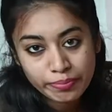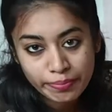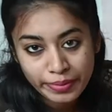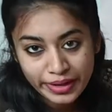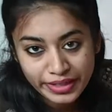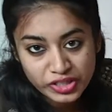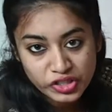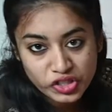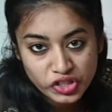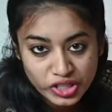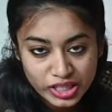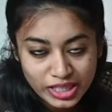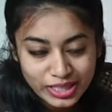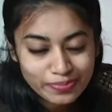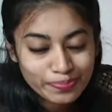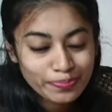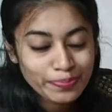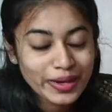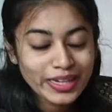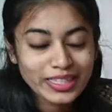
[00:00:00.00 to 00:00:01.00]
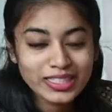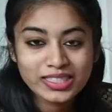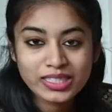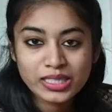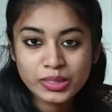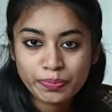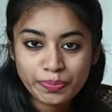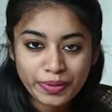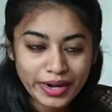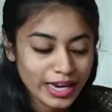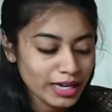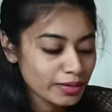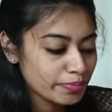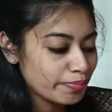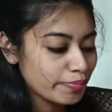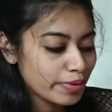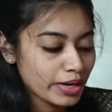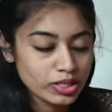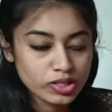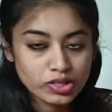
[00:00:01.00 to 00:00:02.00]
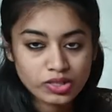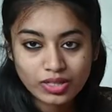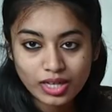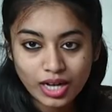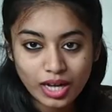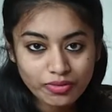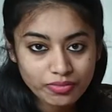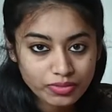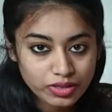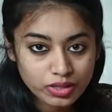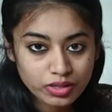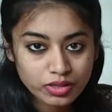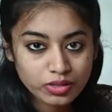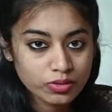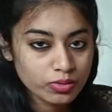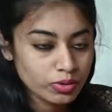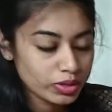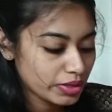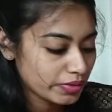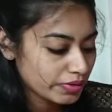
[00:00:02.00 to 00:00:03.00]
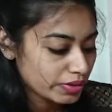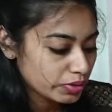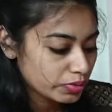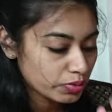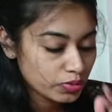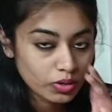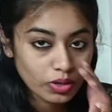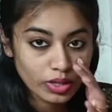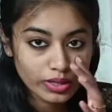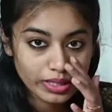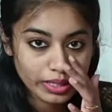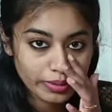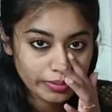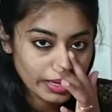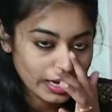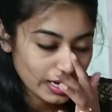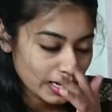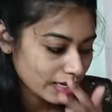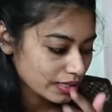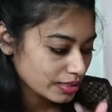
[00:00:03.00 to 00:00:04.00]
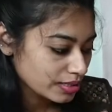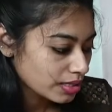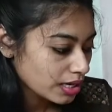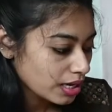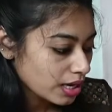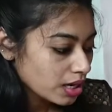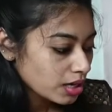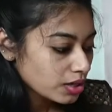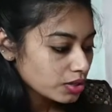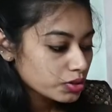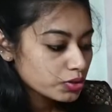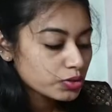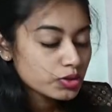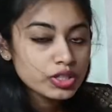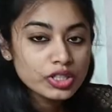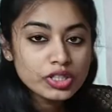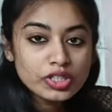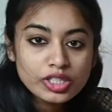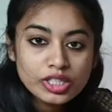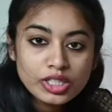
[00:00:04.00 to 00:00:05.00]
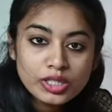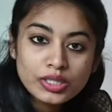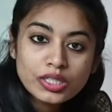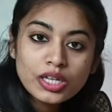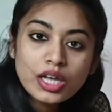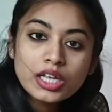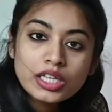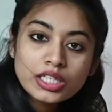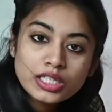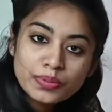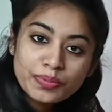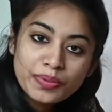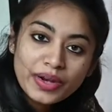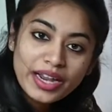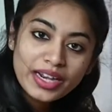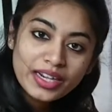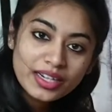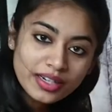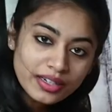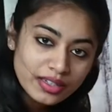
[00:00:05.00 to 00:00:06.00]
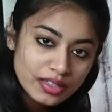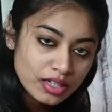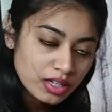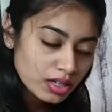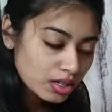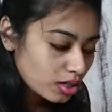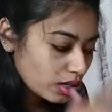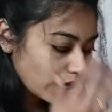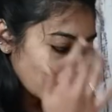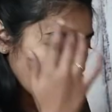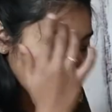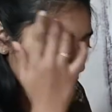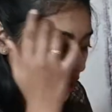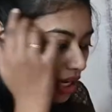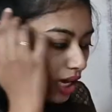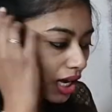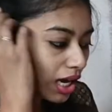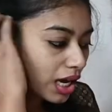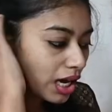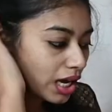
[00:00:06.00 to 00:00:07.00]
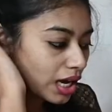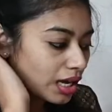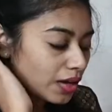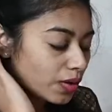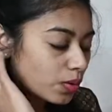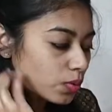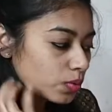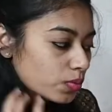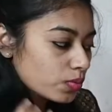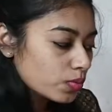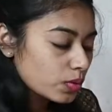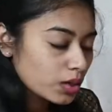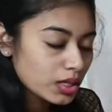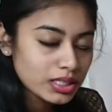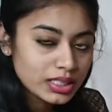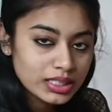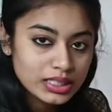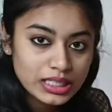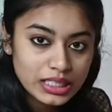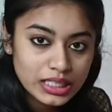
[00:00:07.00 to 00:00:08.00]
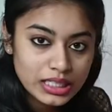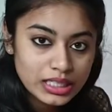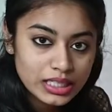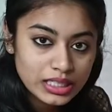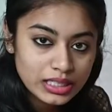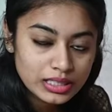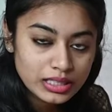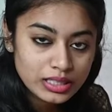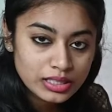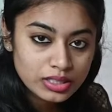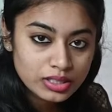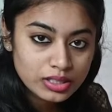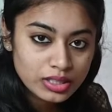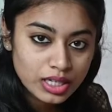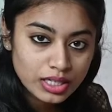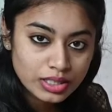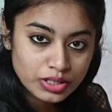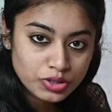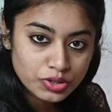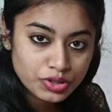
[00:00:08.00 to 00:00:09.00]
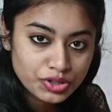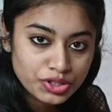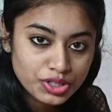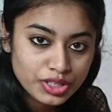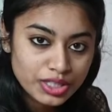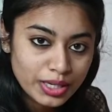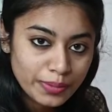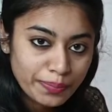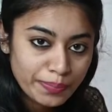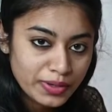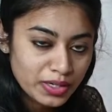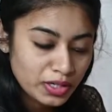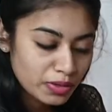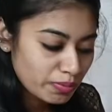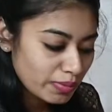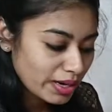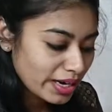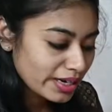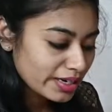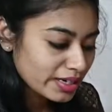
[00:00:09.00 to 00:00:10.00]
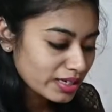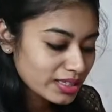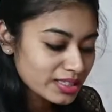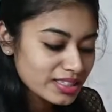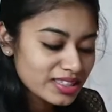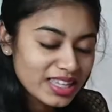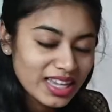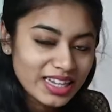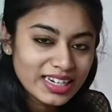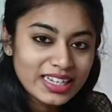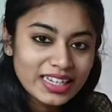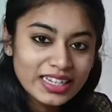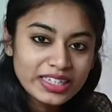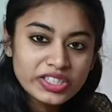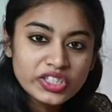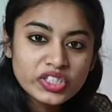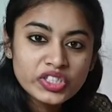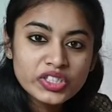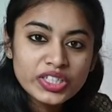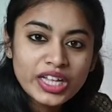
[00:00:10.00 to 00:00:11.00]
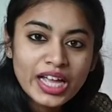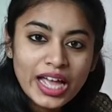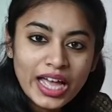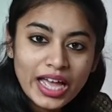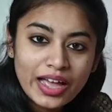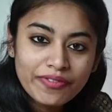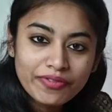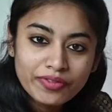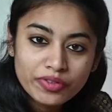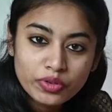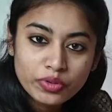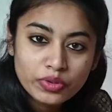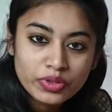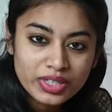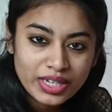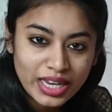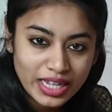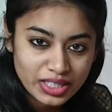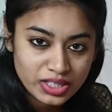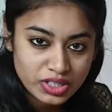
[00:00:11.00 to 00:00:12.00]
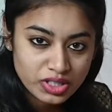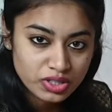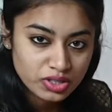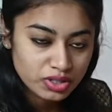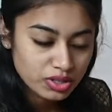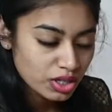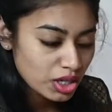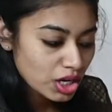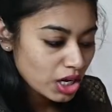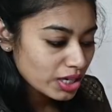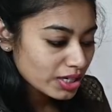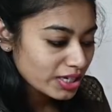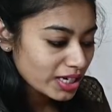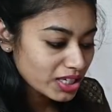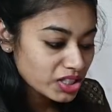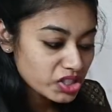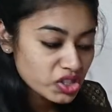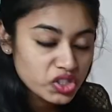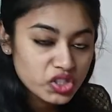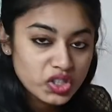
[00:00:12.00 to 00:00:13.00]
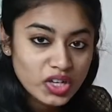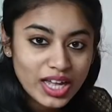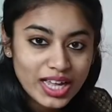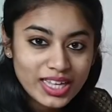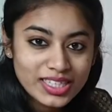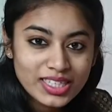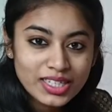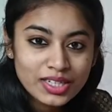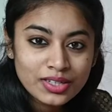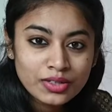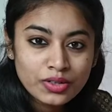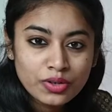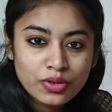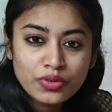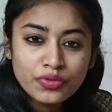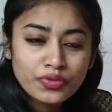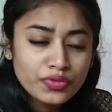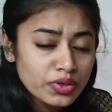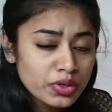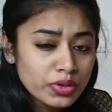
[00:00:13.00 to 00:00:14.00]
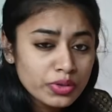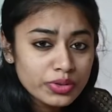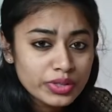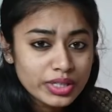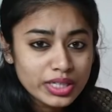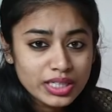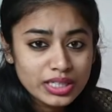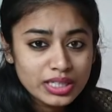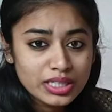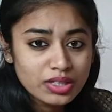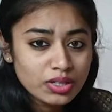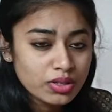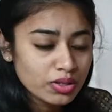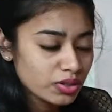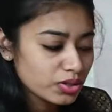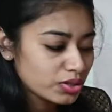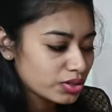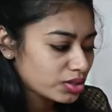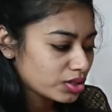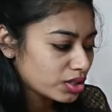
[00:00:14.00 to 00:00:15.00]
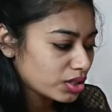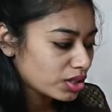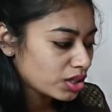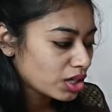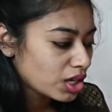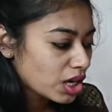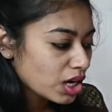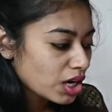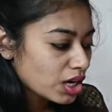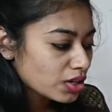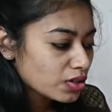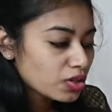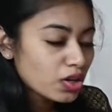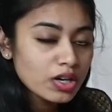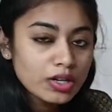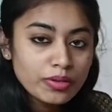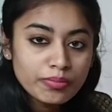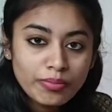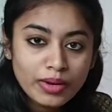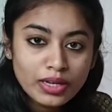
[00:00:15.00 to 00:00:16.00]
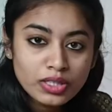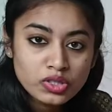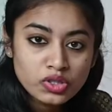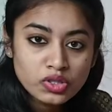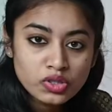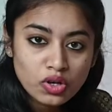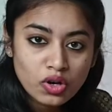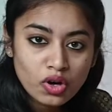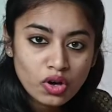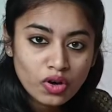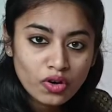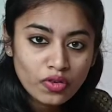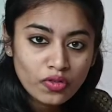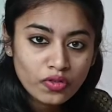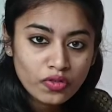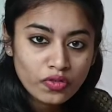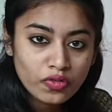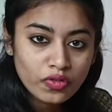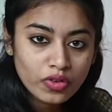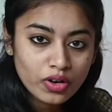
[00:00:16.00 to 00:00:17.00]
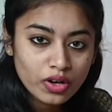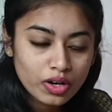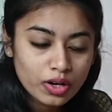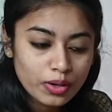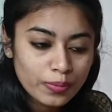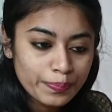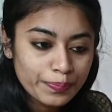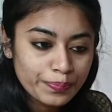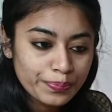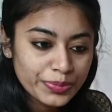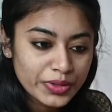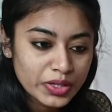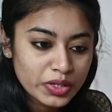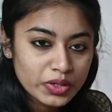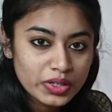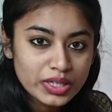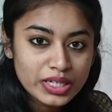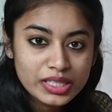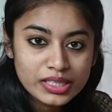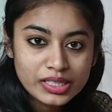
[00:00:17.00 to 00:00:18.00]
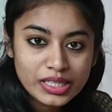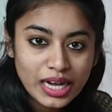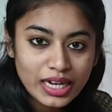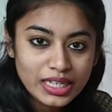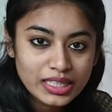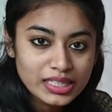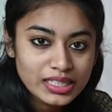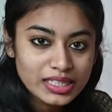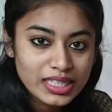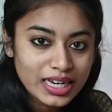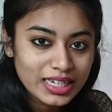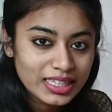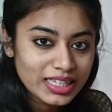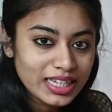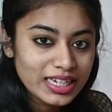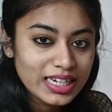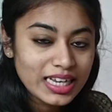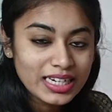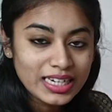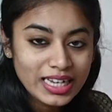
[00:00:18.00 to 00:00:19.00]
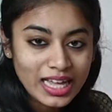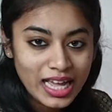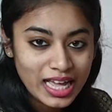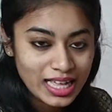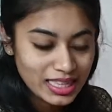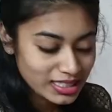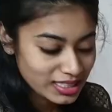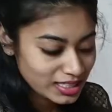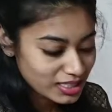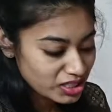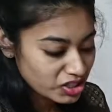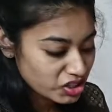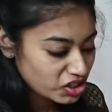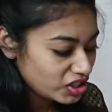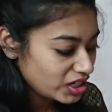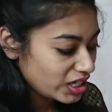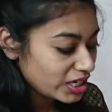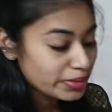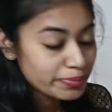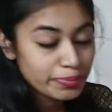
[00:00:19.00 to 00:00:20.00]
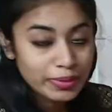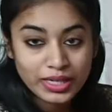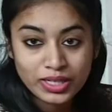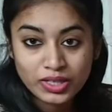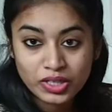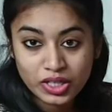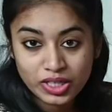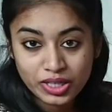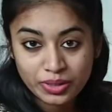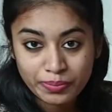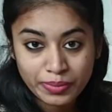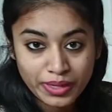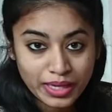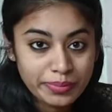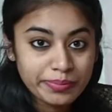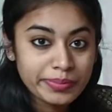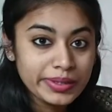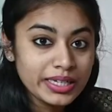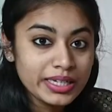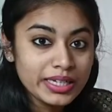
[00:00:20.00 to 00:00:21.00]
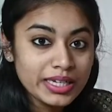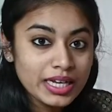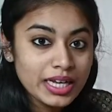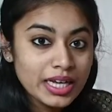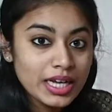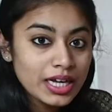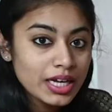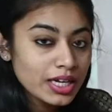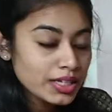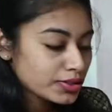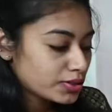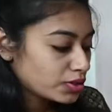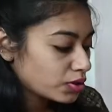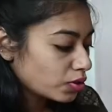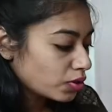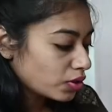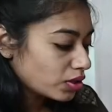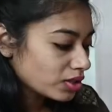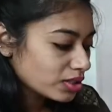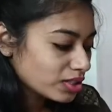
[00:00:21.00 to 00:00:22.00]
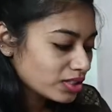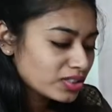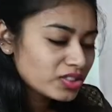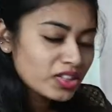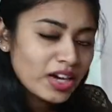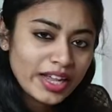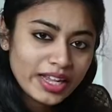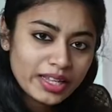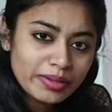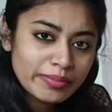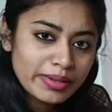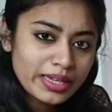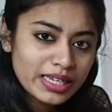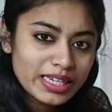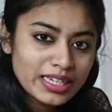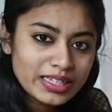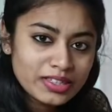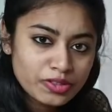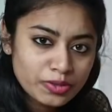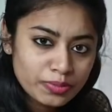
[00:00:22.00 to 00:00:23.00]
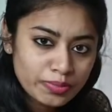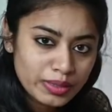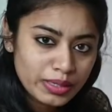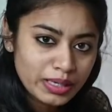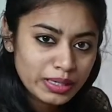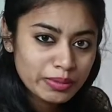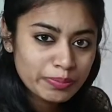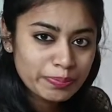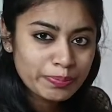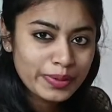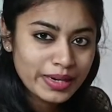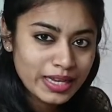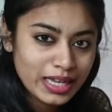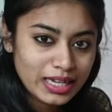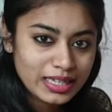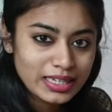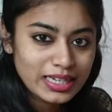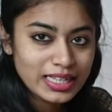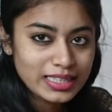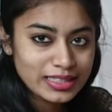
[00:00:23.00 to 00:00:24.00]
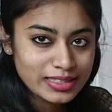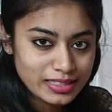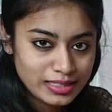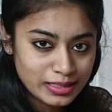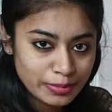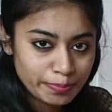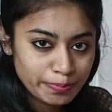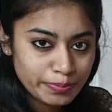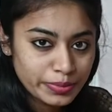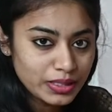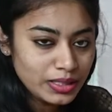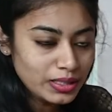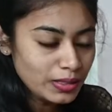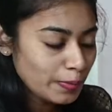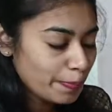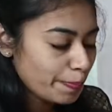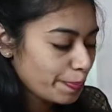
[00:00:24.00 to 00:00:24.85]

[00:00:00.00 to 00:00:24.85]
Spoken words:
bed sheet, bed spread, bed cover, whatever you call them as. So you can just spread it. And what details that you should keep in your mind is that it should have no texture. Texture as in no floral or not much of, you know, designs that can enhance the sheet but not the baby. So try and make it to be plain and simple.